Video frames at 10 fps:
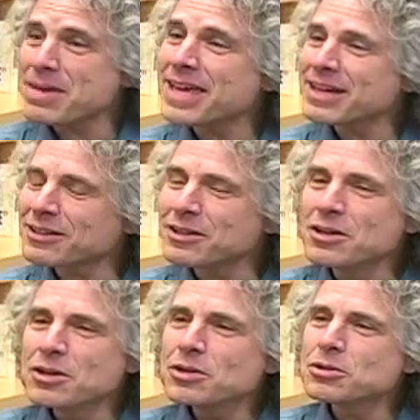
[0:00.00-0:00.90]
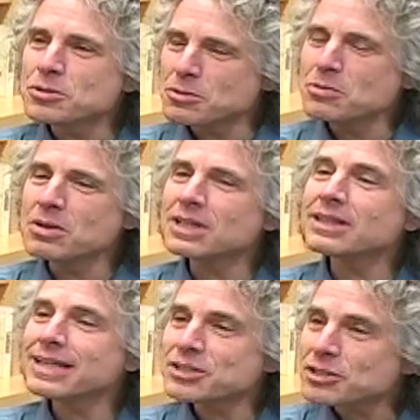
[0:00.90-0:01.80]
male who
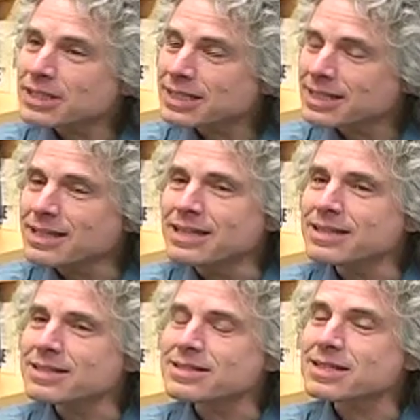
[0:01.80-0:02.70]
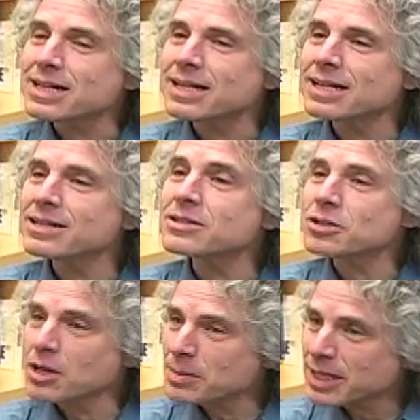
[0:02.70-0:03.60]
allegedly is
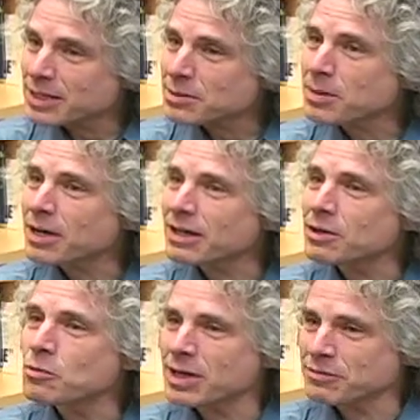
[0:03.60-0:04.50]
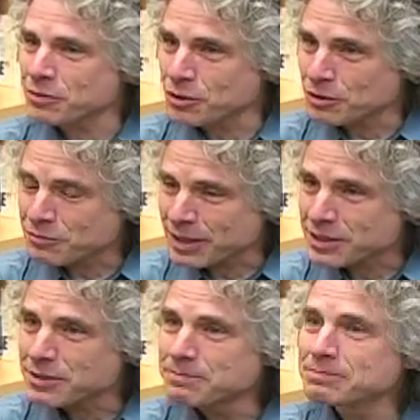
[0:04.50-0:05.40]
dominated by a wife or
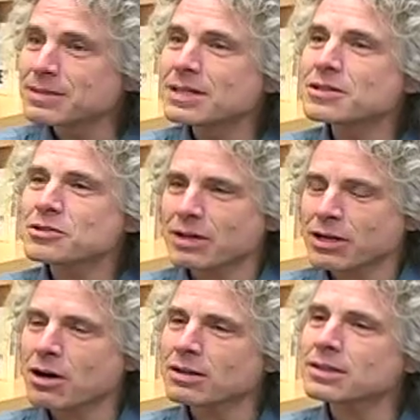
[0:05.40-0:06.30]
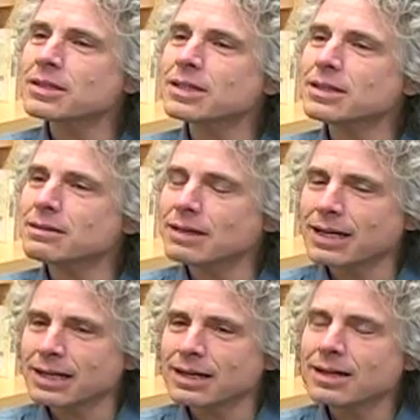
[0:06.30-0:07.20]
girlfriend. So I call it
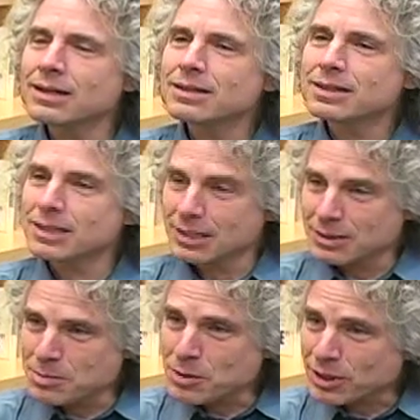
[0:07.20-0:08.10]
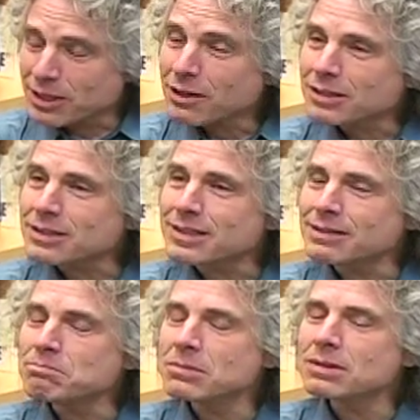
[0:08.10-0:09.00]
in the book I call it the
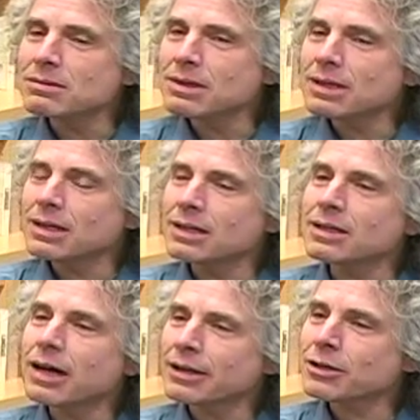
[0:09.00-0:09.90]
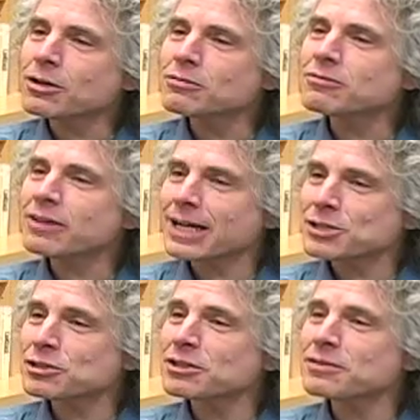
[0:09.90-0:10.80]

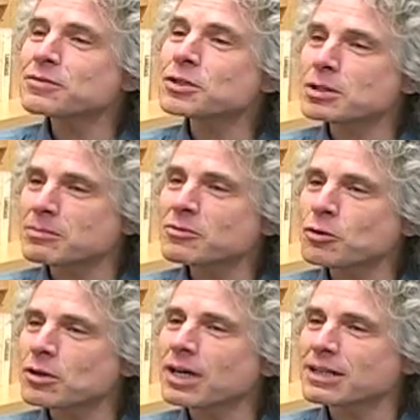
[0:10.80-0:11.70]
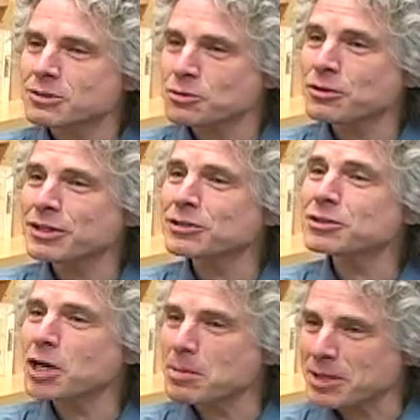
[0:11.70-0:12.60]
gynecoflagellative term for uxorial
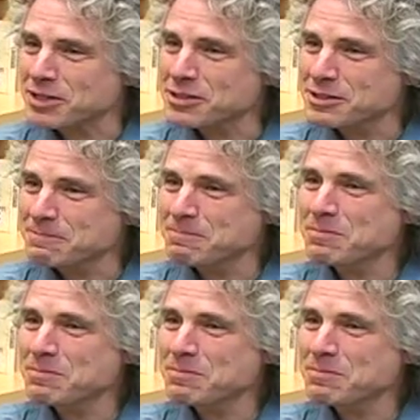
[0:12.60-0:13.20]
dominance.